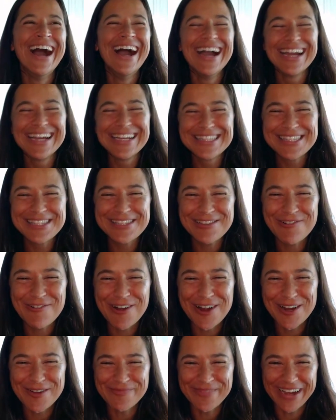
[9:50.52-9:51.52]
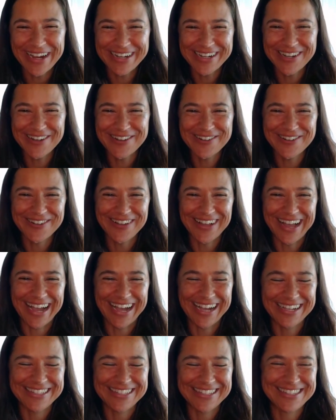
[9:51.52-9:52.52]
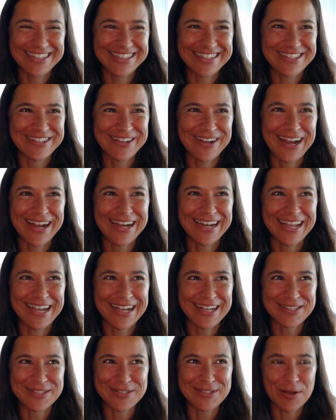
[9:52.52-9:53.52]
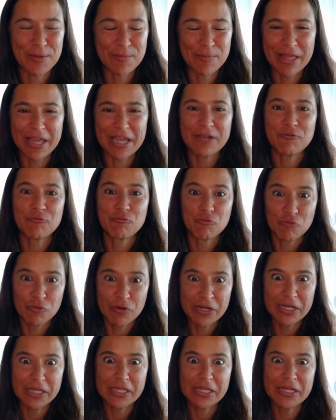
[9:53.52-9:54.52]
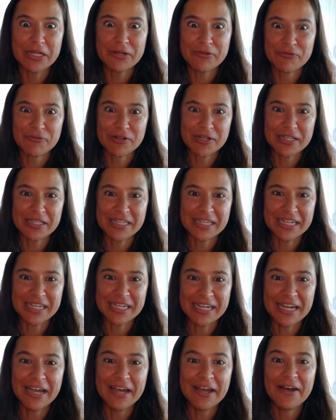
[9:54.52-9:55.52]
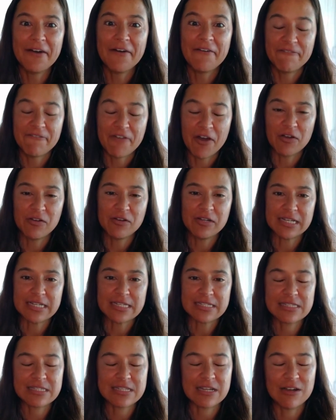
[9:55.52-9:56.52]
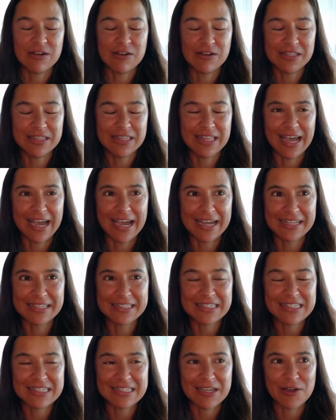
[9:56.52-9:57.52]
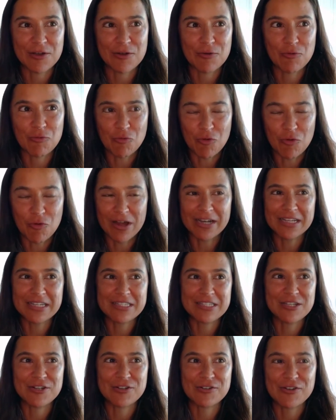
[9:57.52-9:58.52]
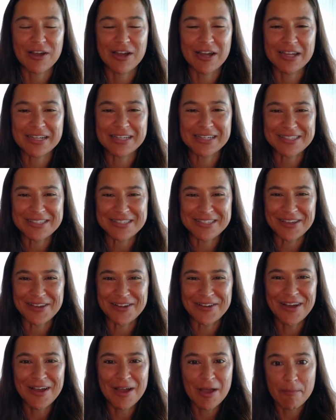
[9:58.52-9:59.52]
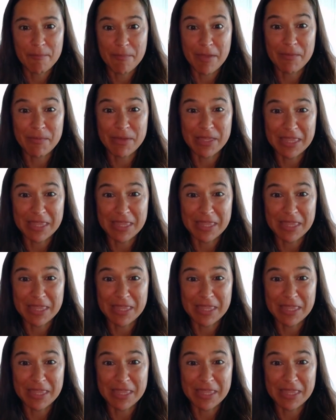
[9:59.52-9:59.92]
It's square my nodal axis right now. So I'm like really, really focus on that. So what is Uranus? So maybe